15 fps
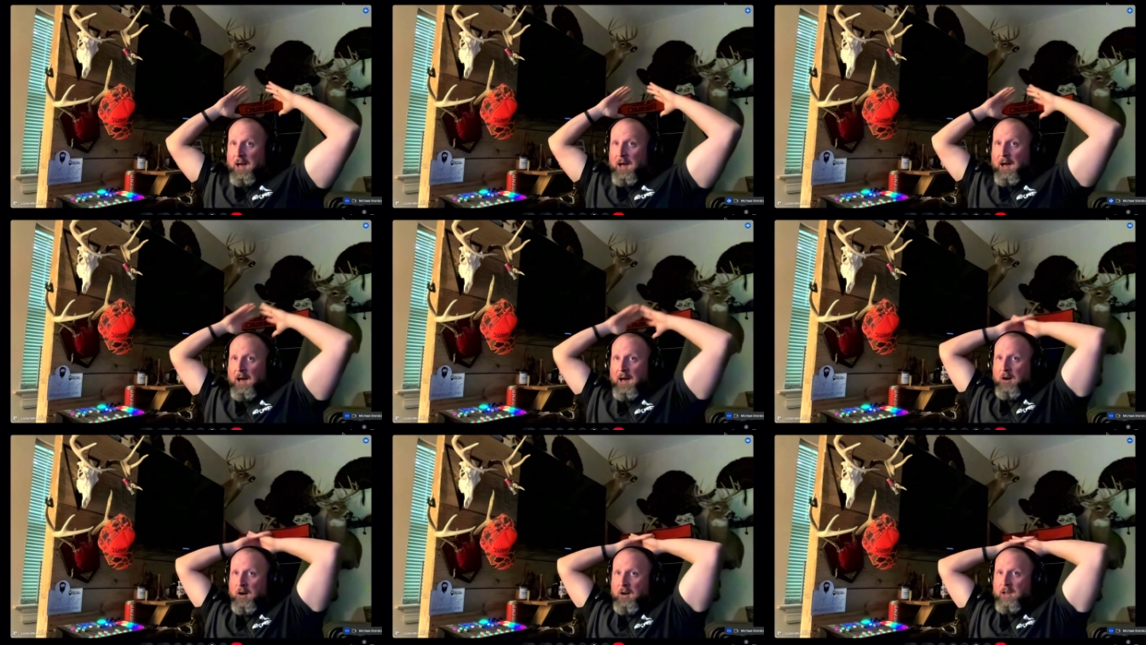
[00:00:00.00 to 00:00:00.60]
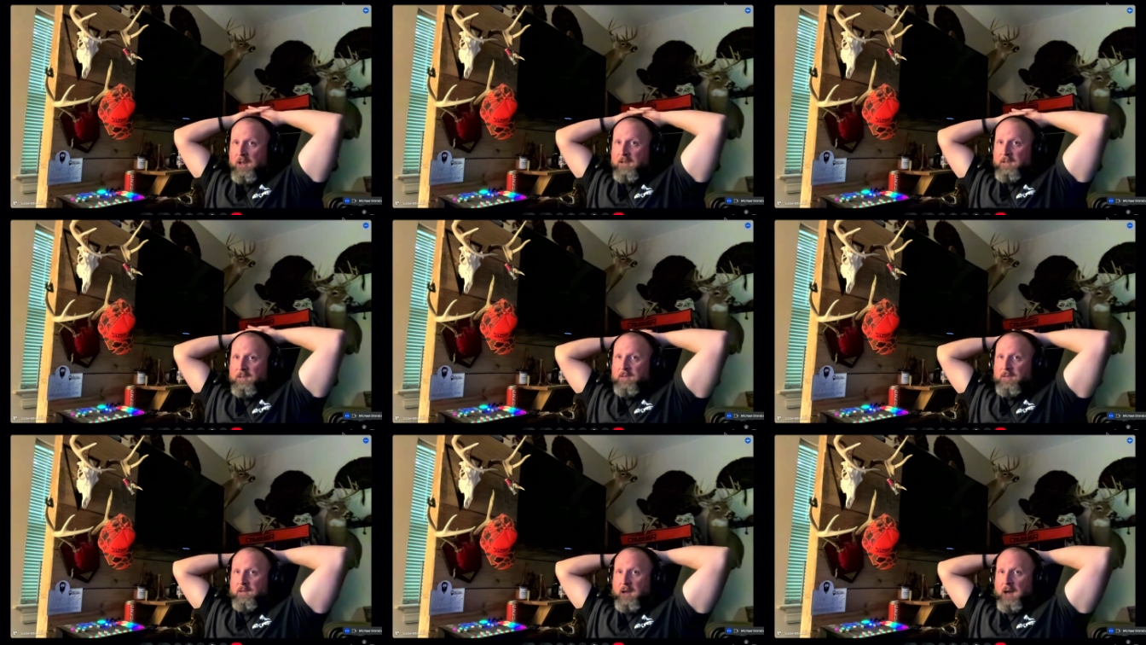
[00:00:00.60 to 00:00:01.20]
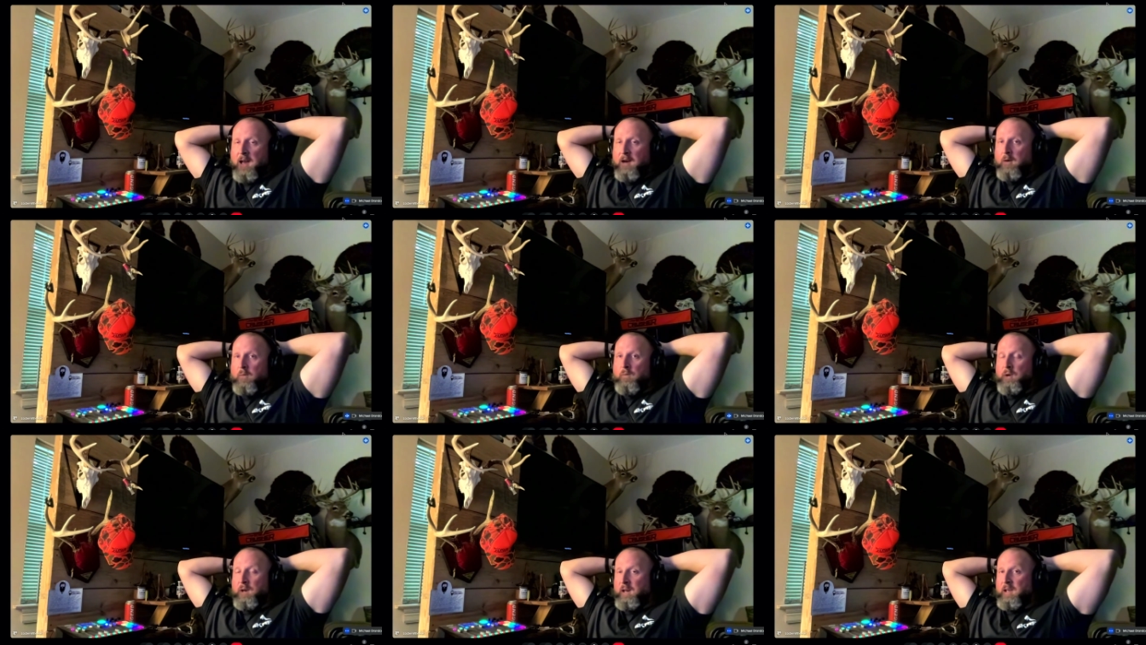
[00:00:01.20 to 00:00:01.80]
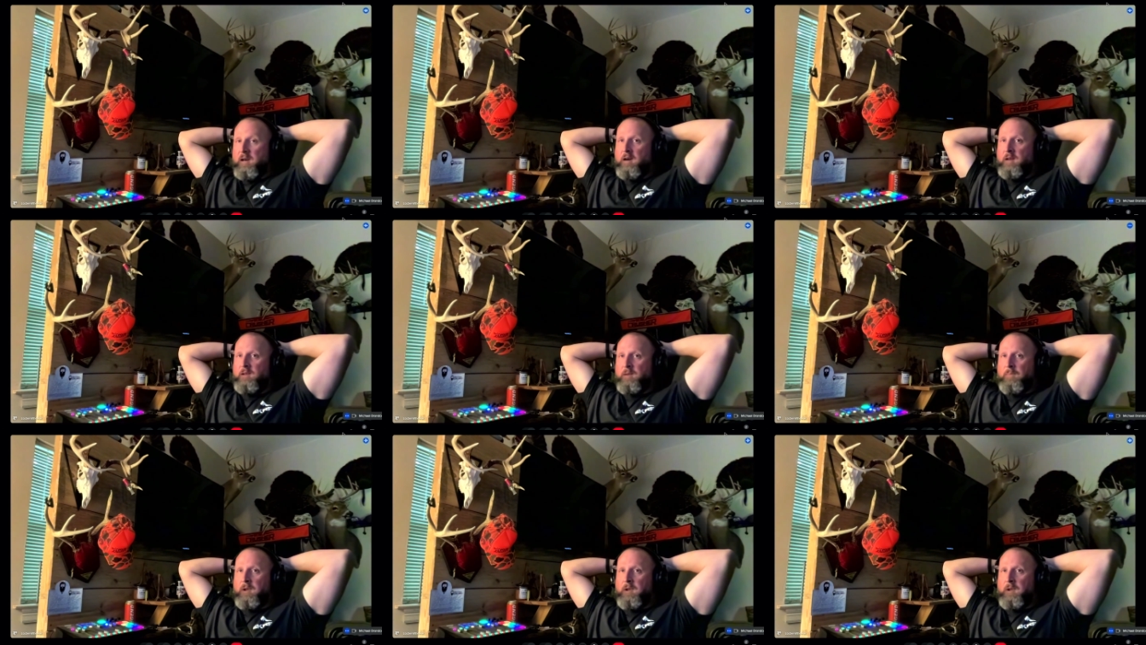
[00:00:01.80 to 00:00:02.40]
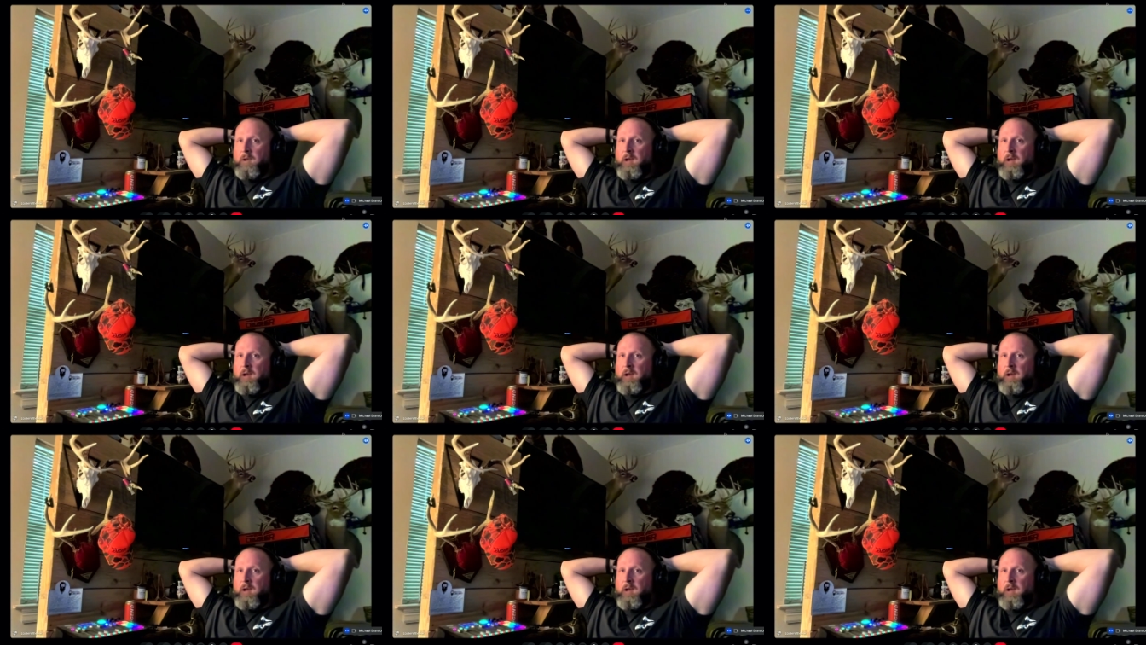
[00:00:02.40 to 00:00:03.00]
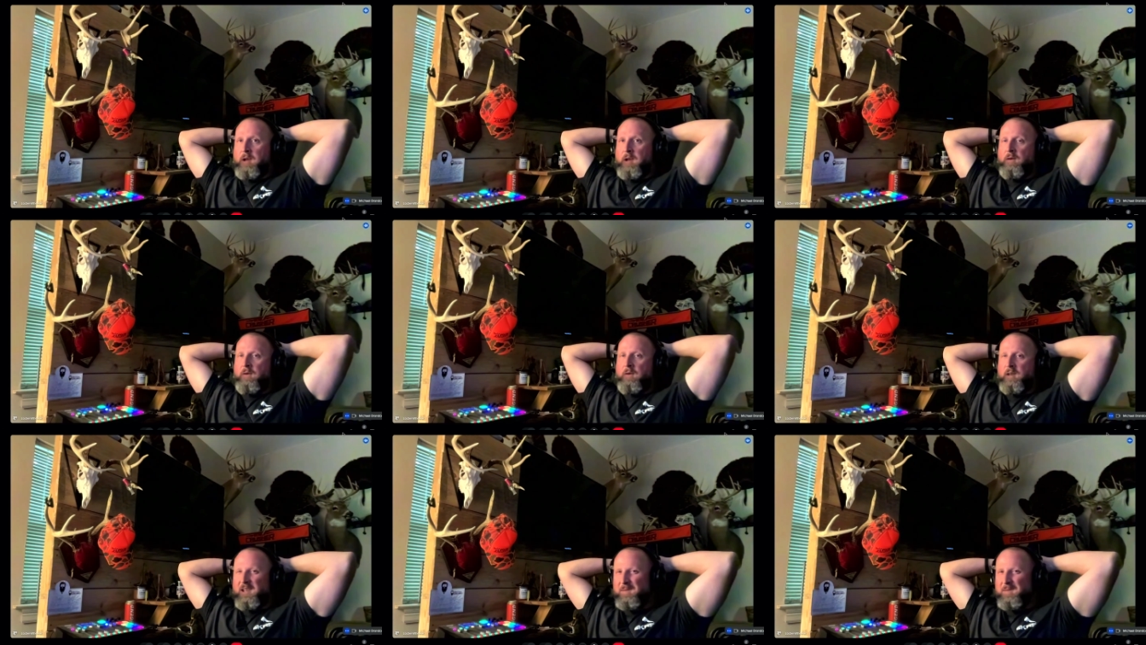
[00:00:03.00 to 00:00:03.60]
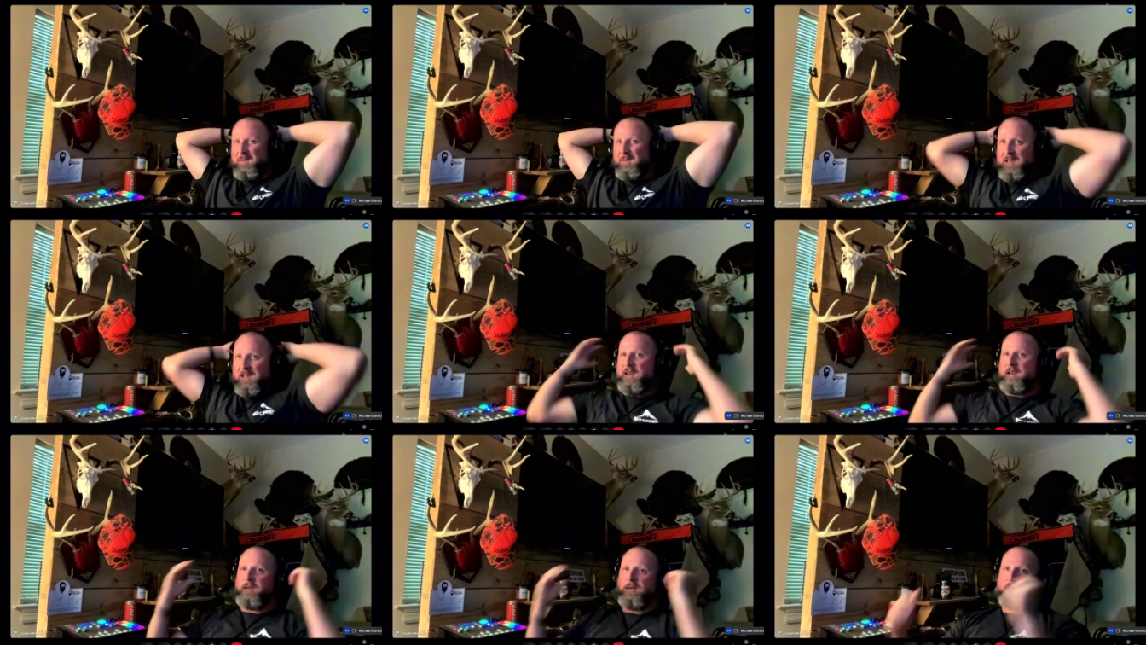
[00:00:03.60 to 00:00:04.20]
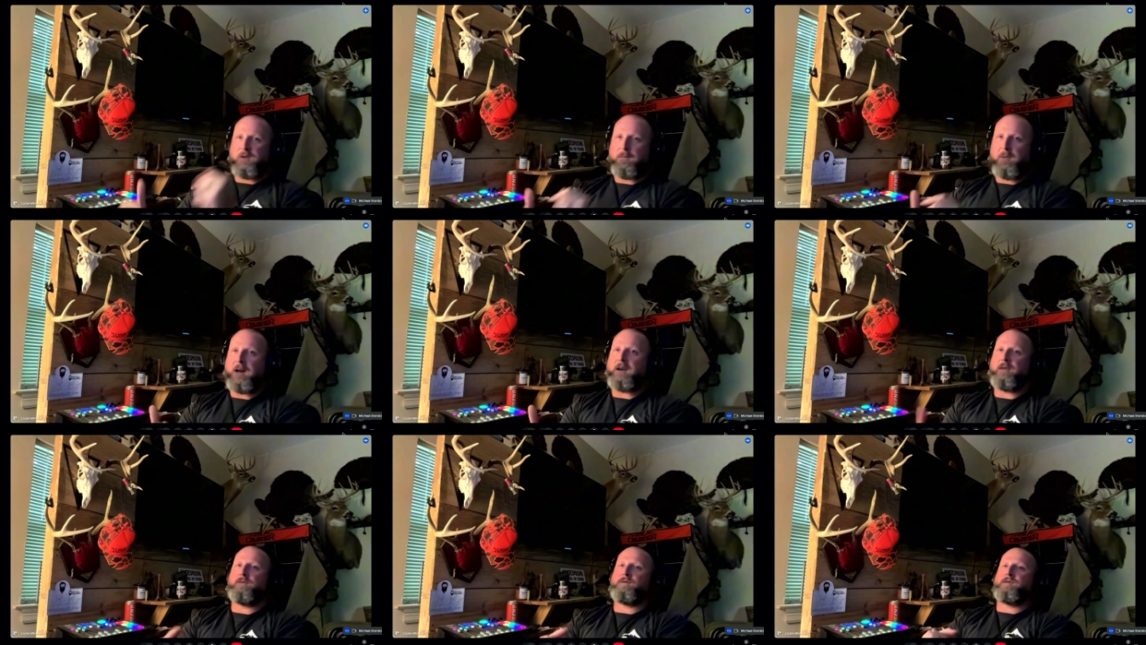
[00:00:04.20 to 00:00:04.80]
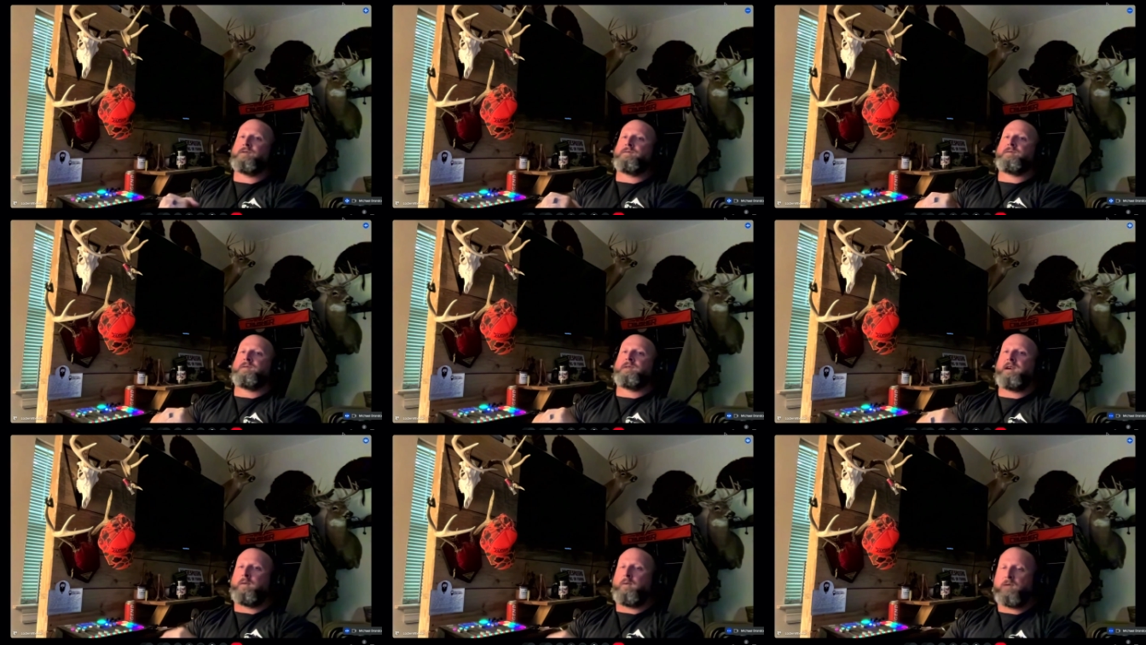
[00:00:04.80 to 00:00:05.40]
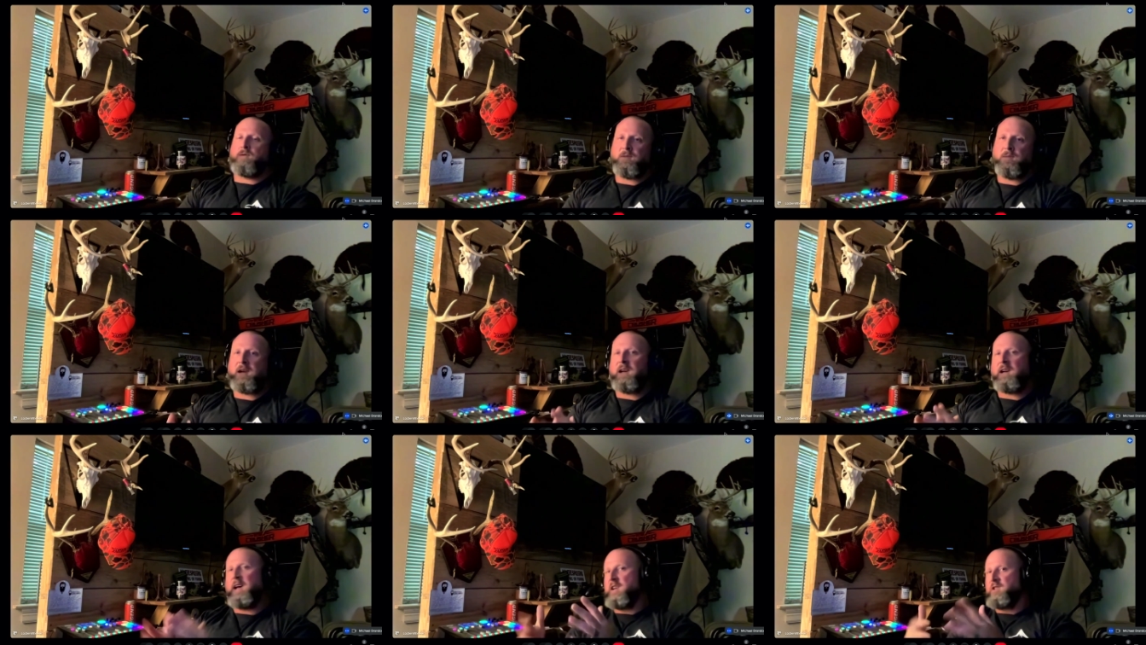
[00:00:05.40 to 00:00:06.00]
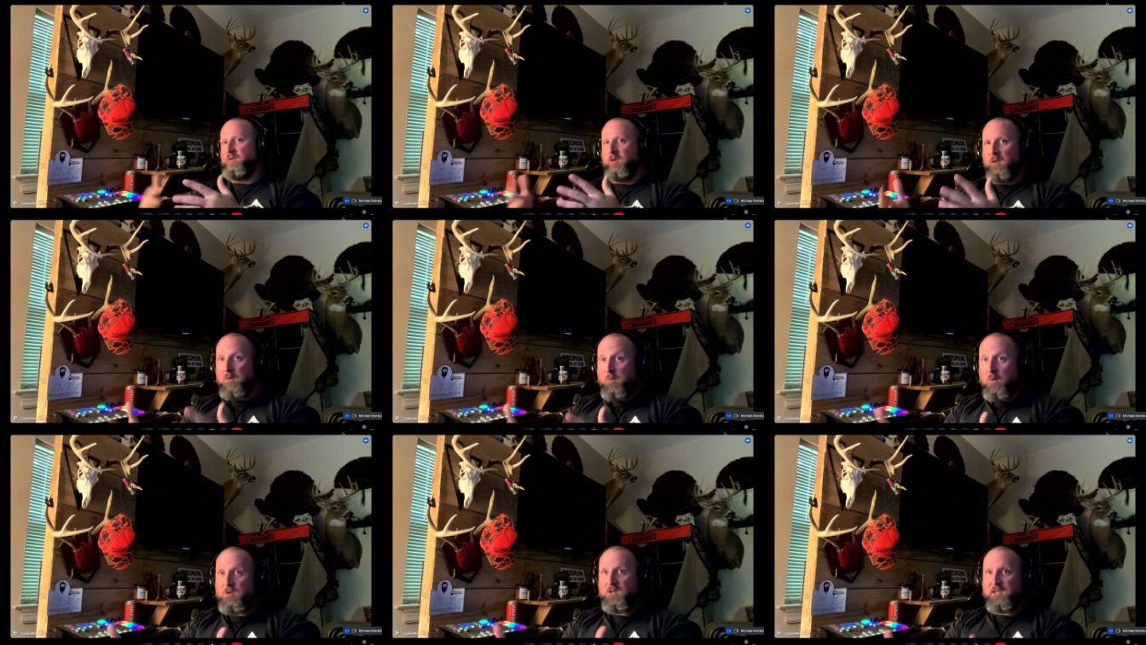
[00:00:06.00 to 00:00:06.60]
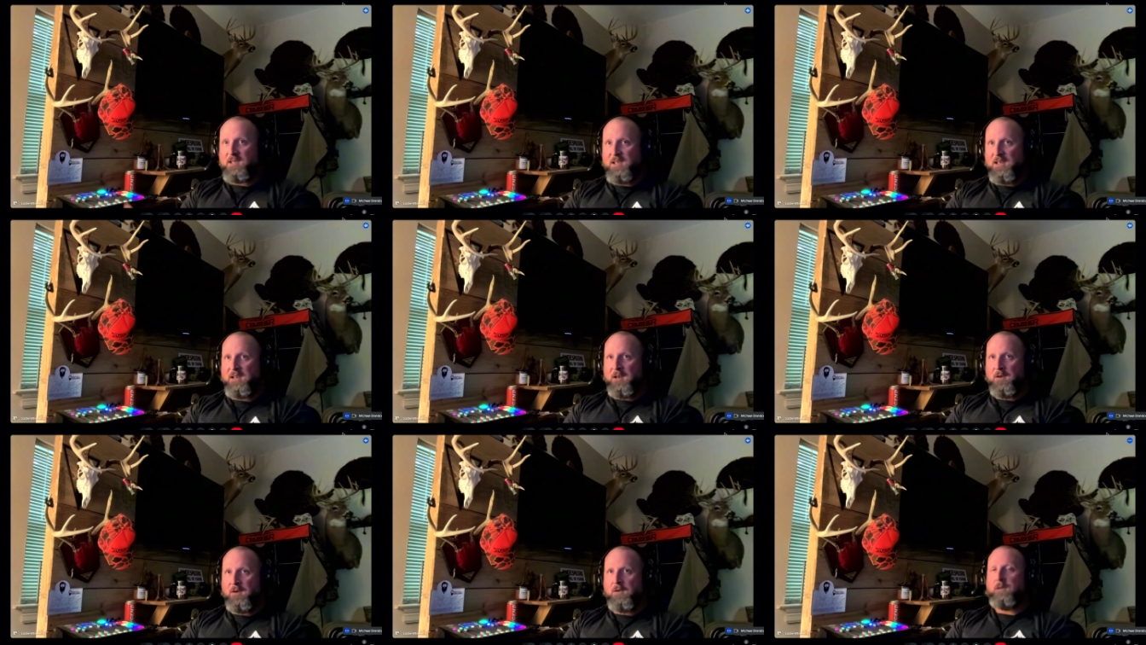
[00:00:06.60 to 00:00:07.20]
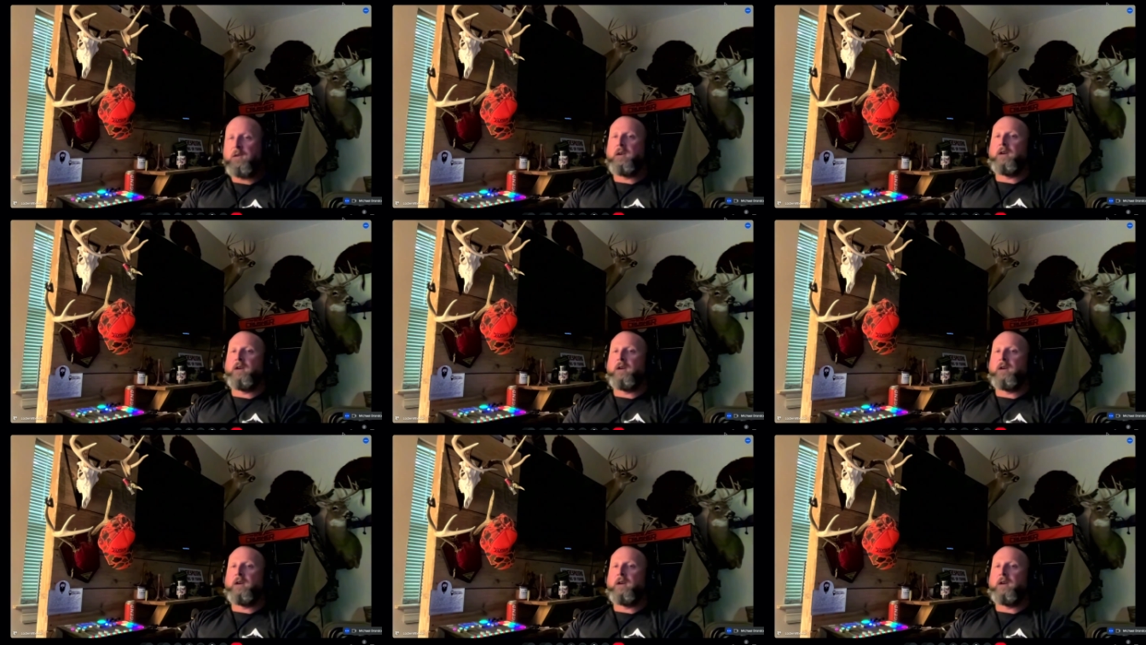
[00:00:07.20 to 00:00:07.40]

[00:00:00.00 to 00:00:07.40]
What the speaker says: hunt it, I don't really hunt the plot that hard unless I'm taking a kid or somebody who just kind of wants to make a casual hunt, wants to see deer.